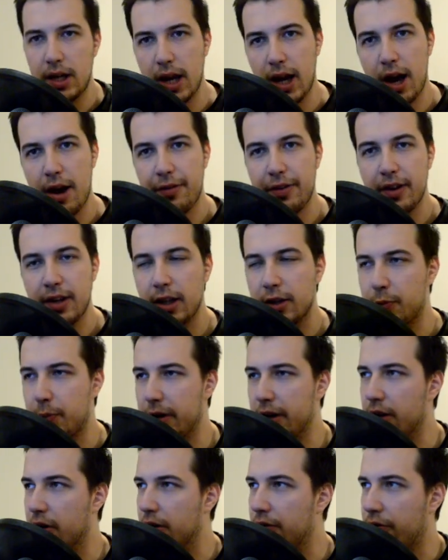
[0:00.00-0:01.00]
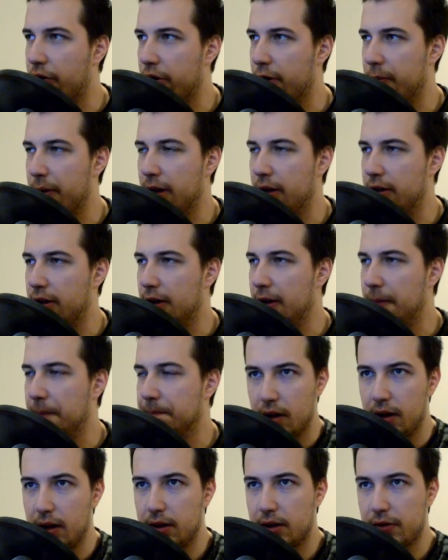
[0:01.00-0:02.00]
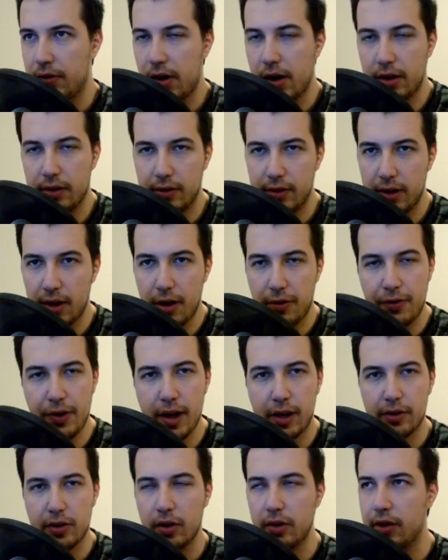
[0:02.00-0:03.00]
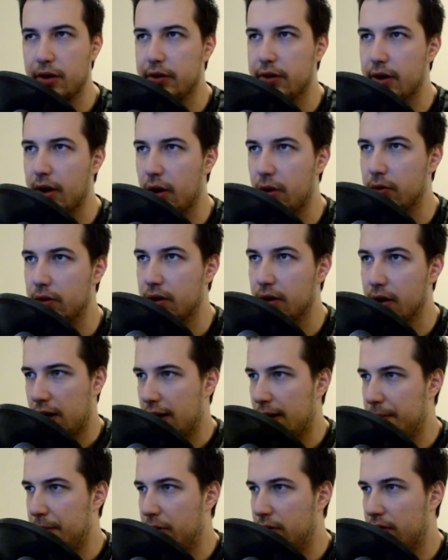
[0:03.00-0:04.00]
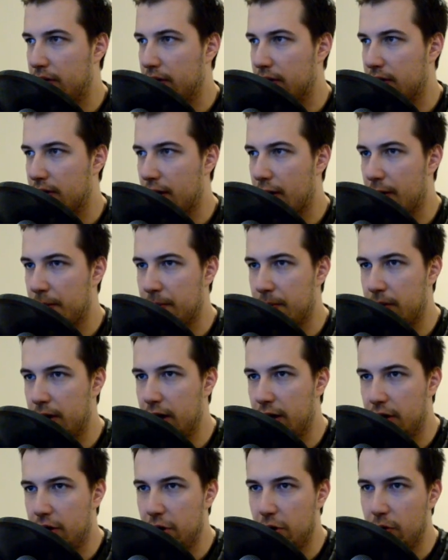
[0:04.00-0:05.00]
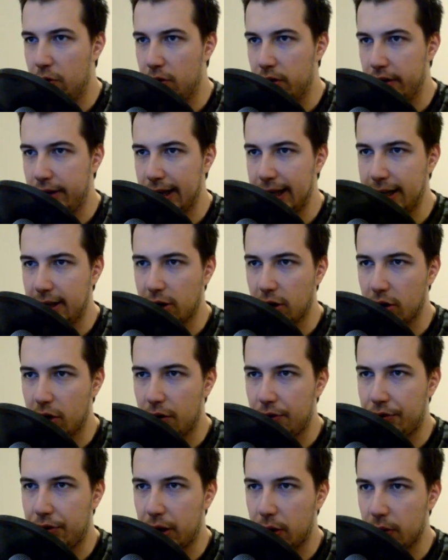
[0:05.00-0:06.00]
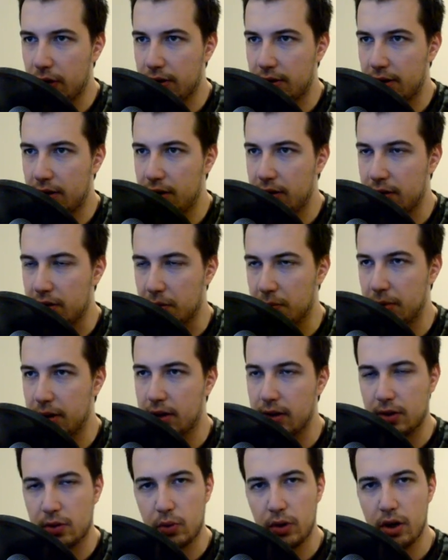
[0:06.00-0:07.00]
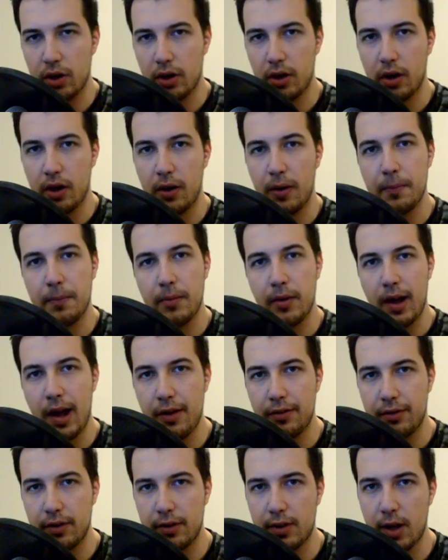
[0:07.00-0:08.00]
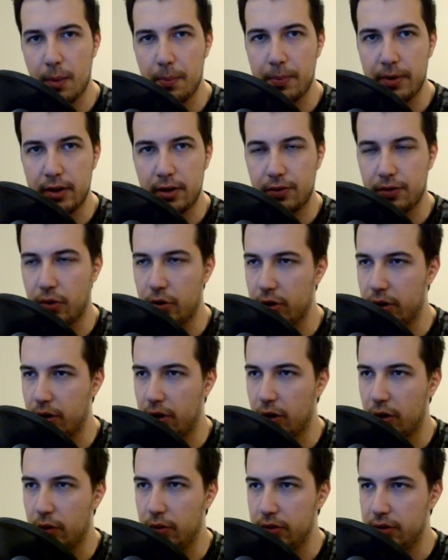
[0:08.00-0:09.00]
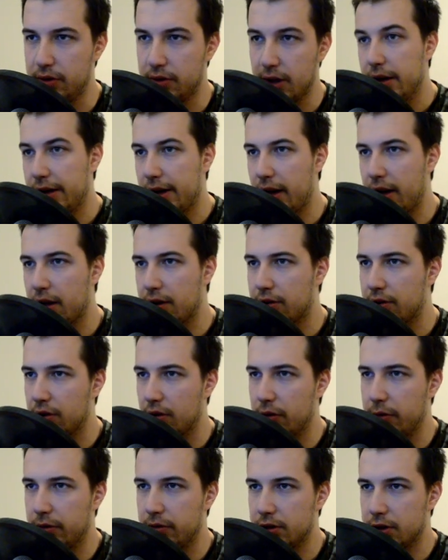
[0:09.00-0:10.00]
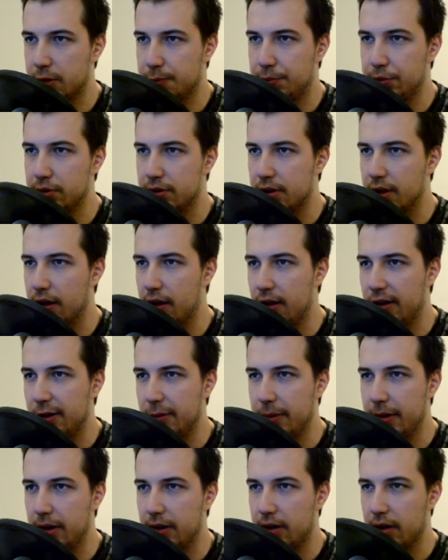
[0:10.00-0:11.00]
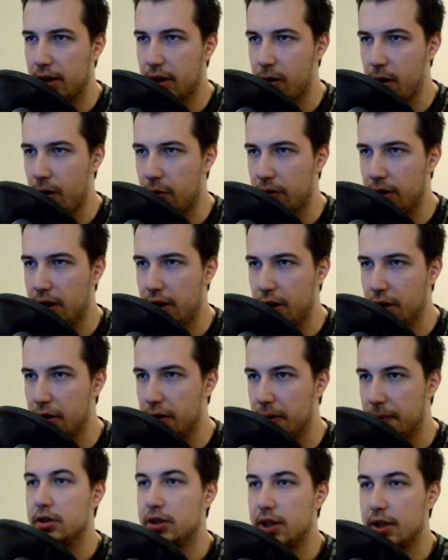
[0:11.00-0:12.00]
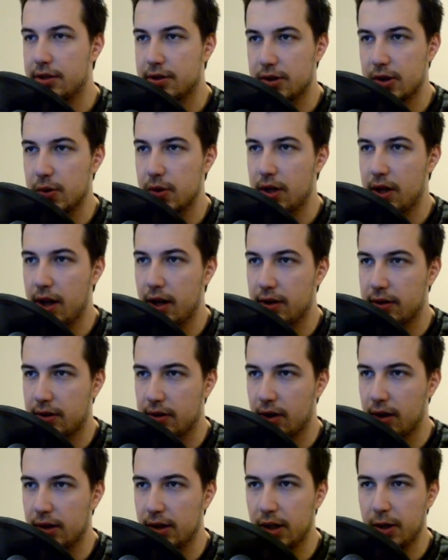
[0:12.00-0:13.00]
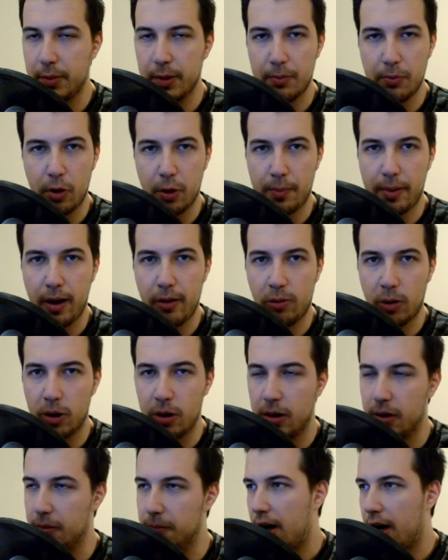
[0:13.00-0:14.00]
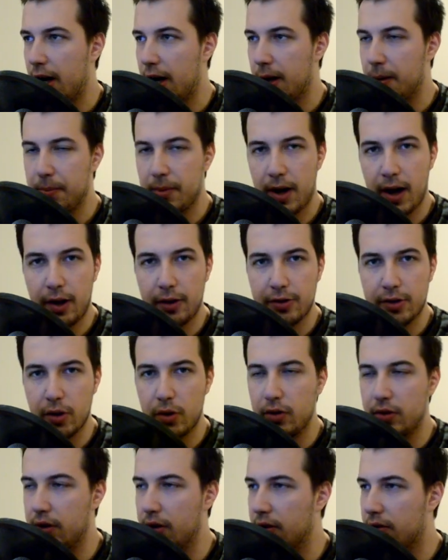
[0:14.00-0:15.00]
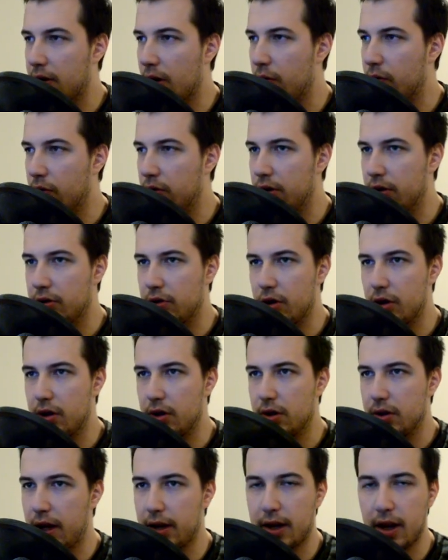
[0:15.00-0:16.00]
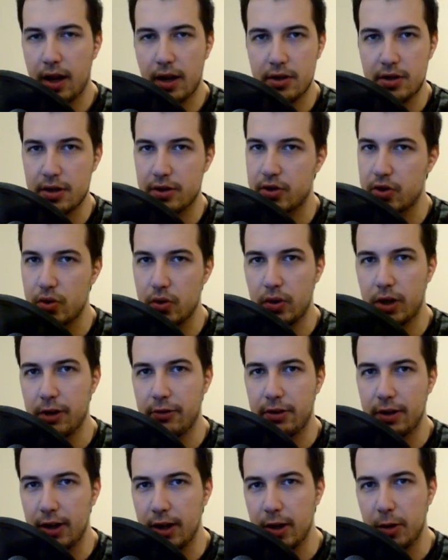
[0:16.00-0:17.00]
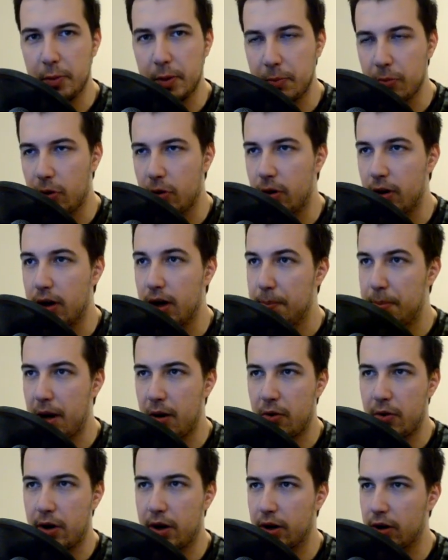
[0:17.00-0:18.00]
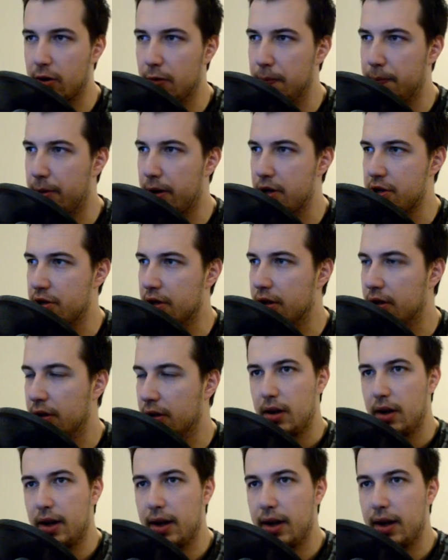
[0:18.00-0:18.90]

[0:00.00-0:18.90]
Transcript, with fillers: Yeah, I think that's pretty good for the melody. As far as the effects on this sound, I'm using some EQ to delete the low frequencies because we're gonna have the sub bass for those. And I also just boosted a little bit around here just so it has a little bit more power. I am also using Soundgoodizer, again just to give it a little bit more power and compression.